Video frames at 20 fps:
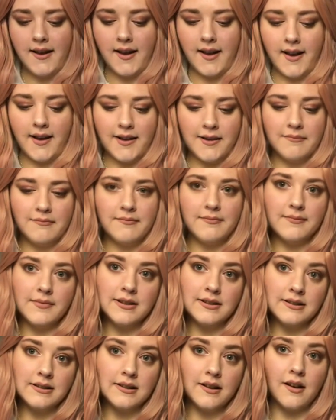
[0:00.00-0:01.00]

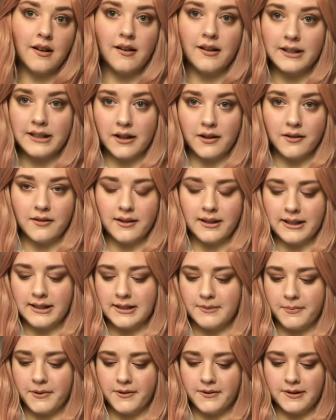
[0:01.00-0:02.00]
I know that it's
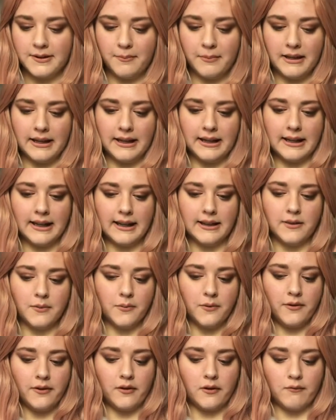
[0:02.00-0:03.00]
supposed to be like the
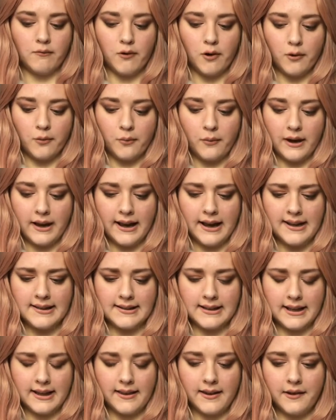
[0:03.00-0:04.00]
one that Ron wears,
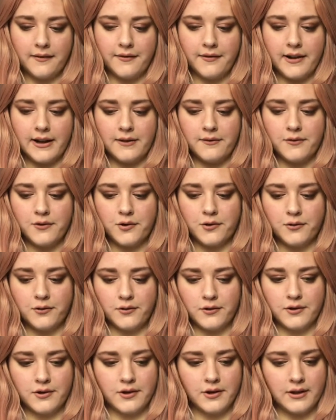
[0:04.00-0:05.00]
and I think Fred and
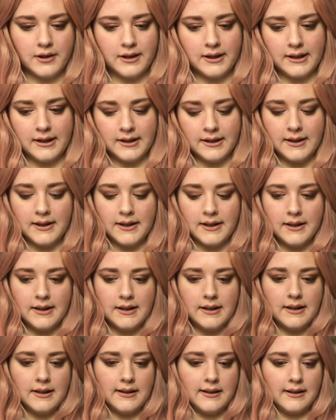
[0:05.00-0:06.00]
George.
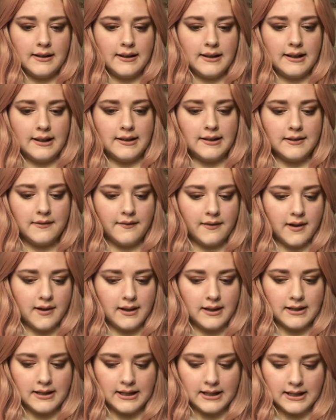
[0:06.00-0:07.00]
Let's
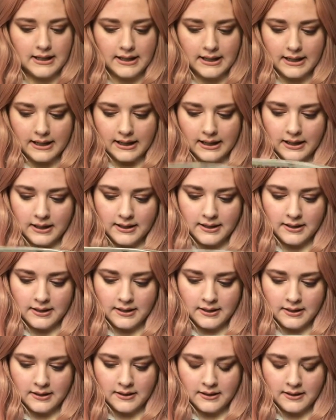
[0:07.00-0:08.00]
find it in here.
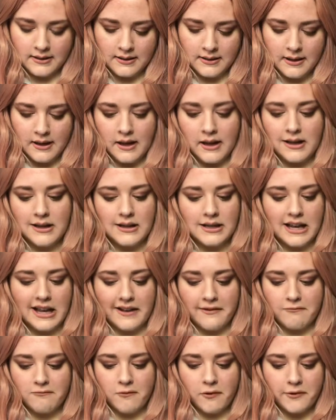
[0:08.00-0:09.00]
Yeah,
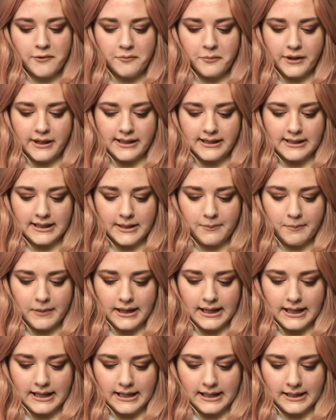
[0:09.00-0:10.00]
Ron Weasley
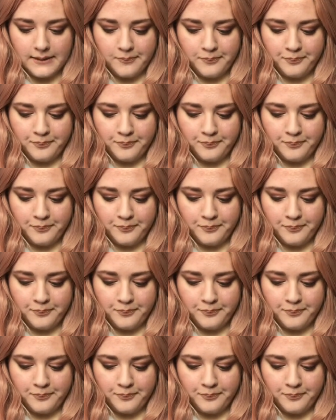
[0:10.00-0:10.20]
beanie.